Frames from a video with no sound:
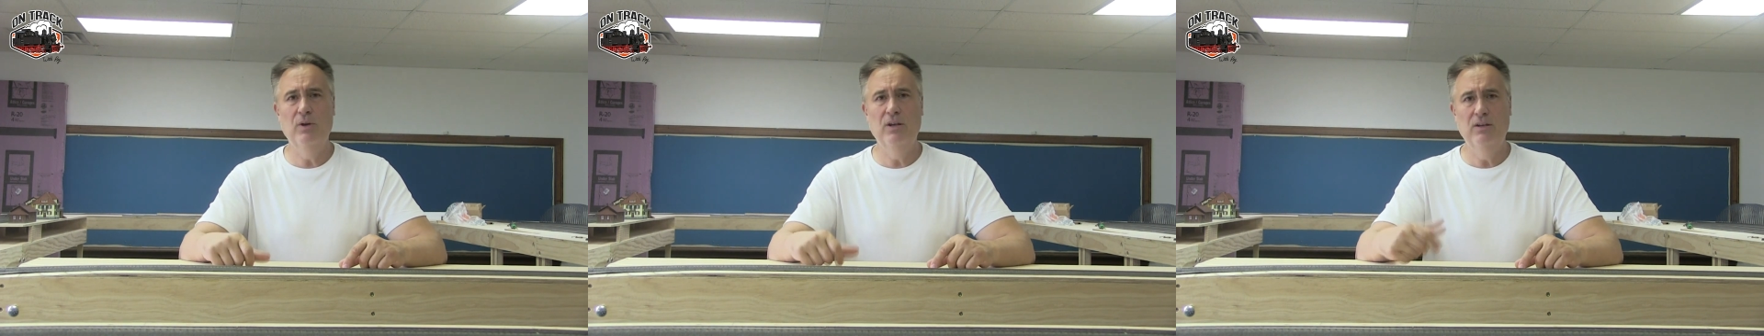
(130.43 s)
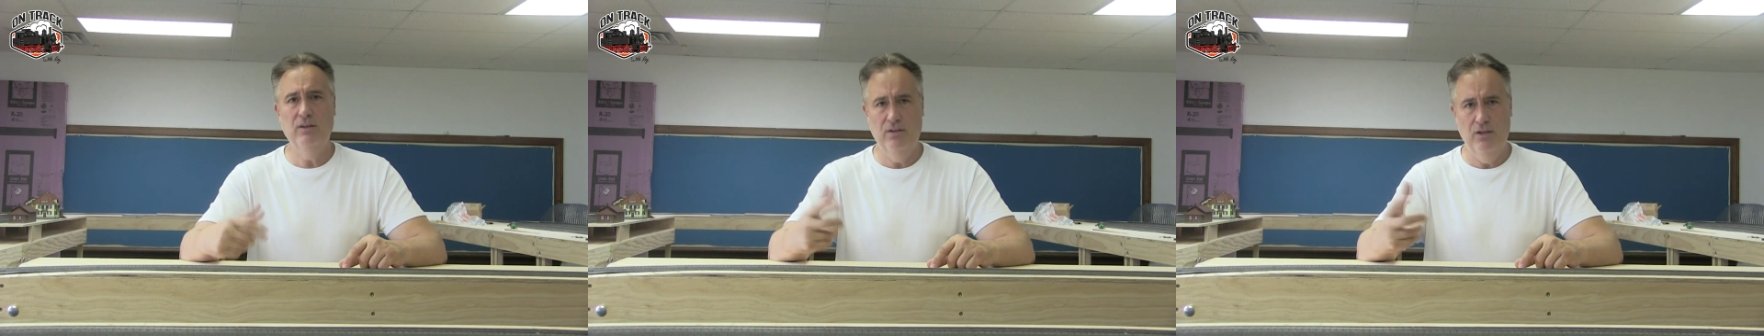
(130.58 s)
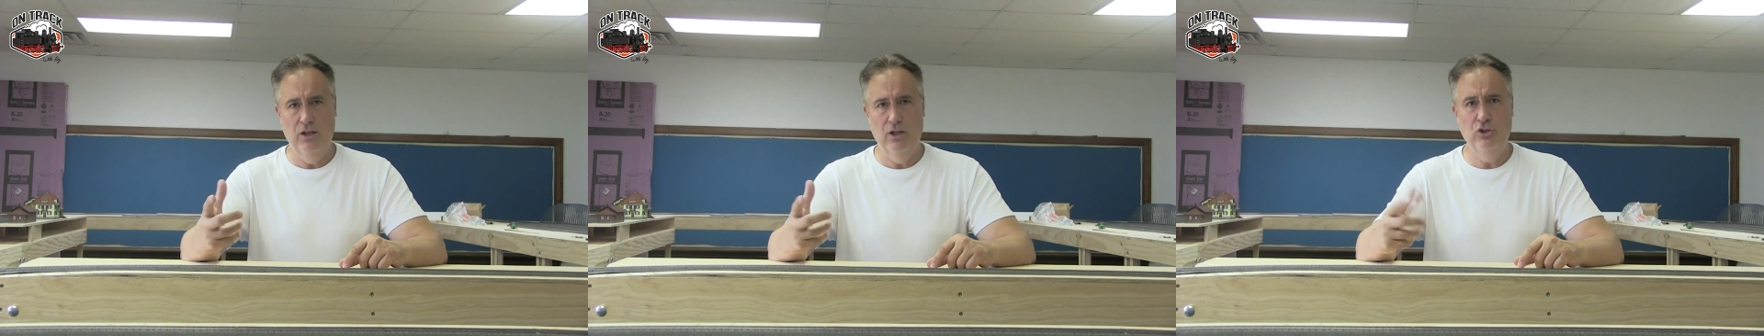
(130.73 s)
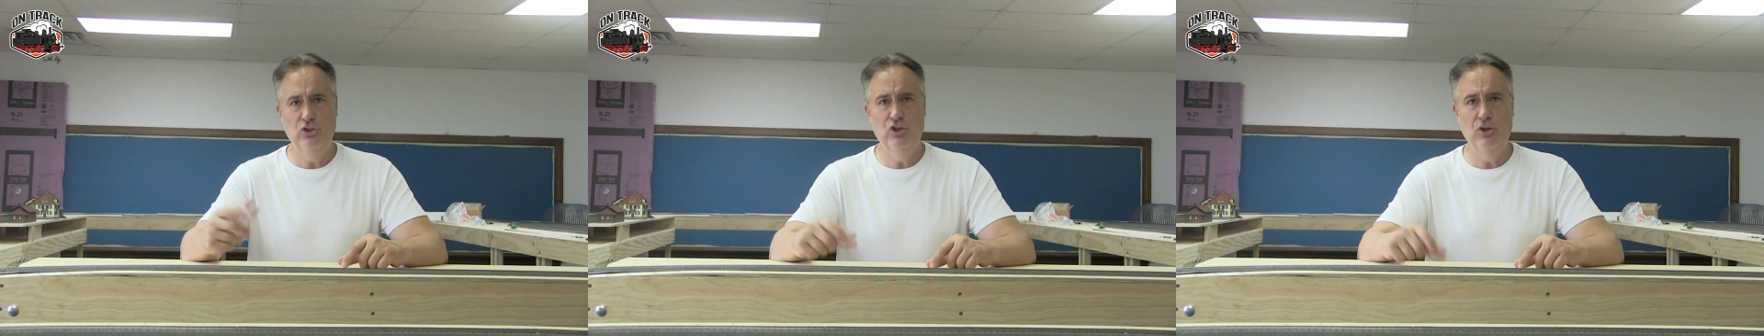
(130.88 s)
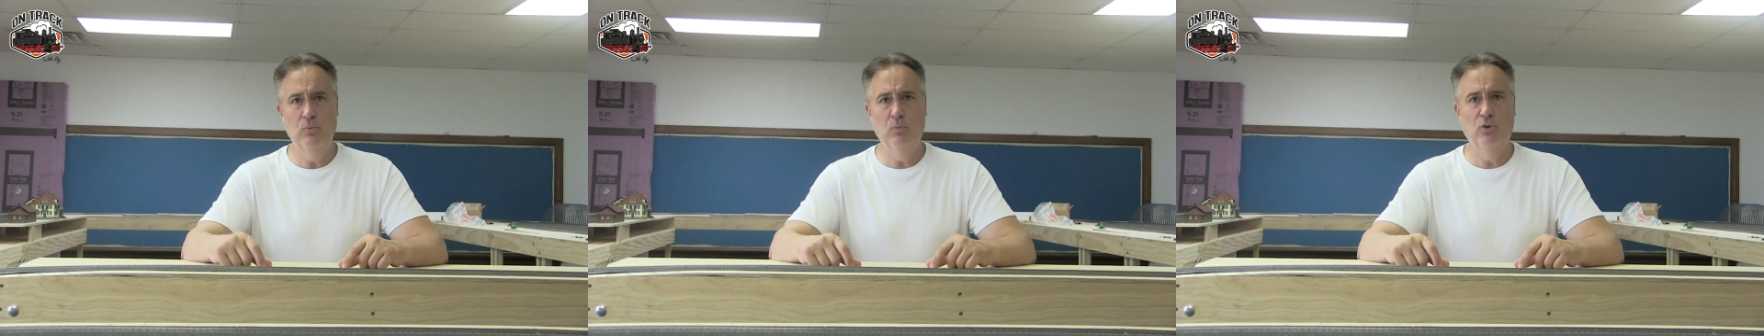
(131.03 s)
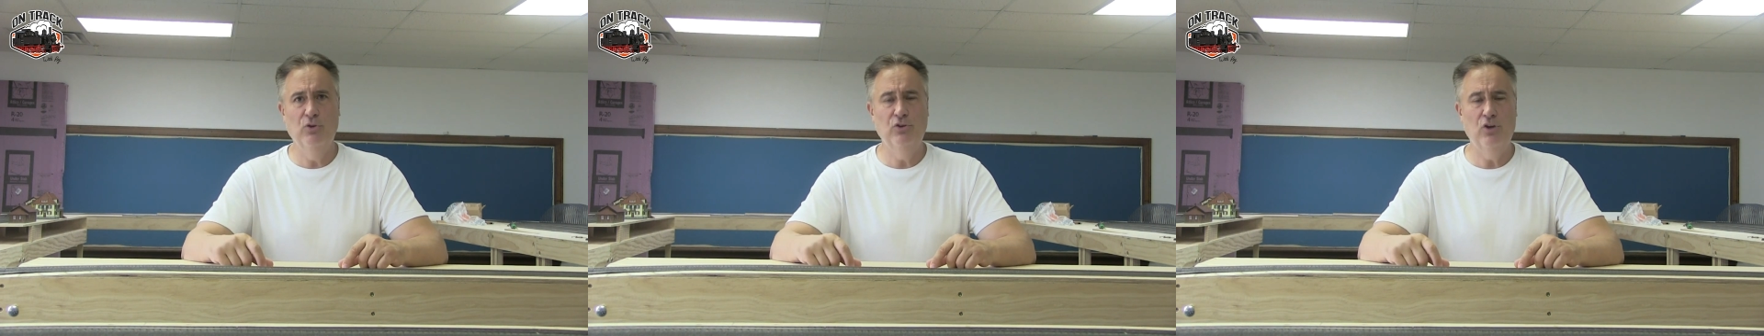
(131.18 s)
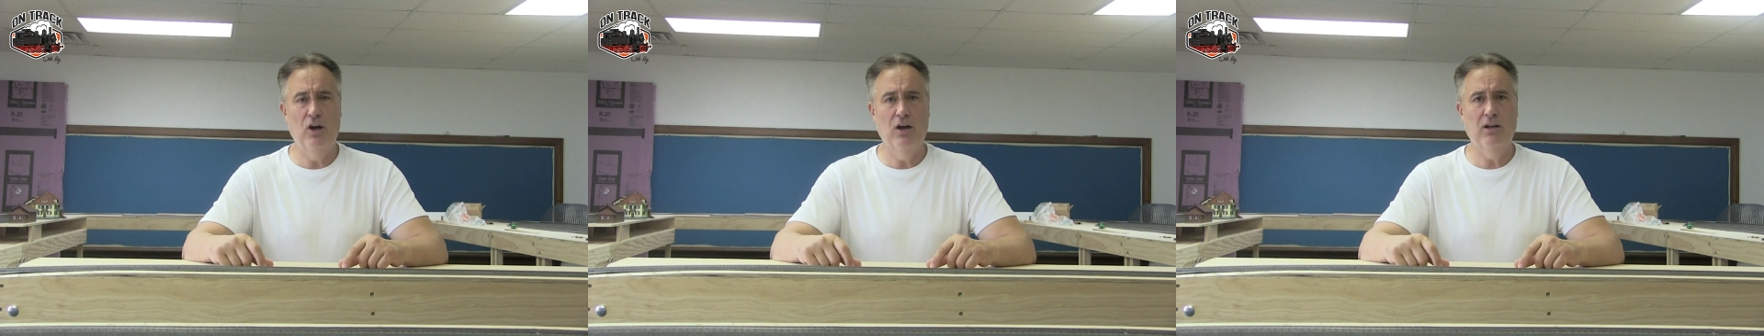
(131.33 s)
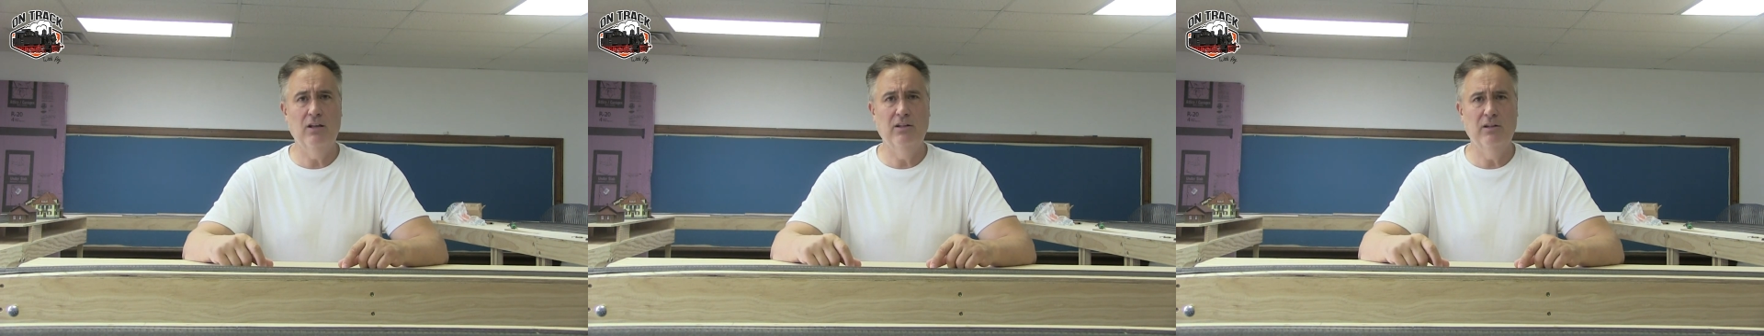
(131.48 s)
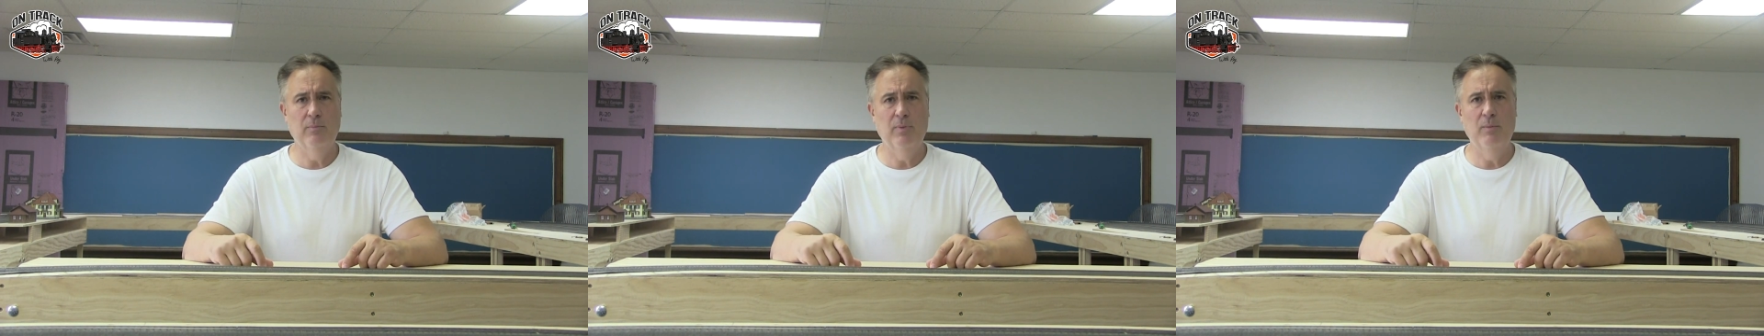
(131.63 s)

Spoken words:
and Jim will talk a little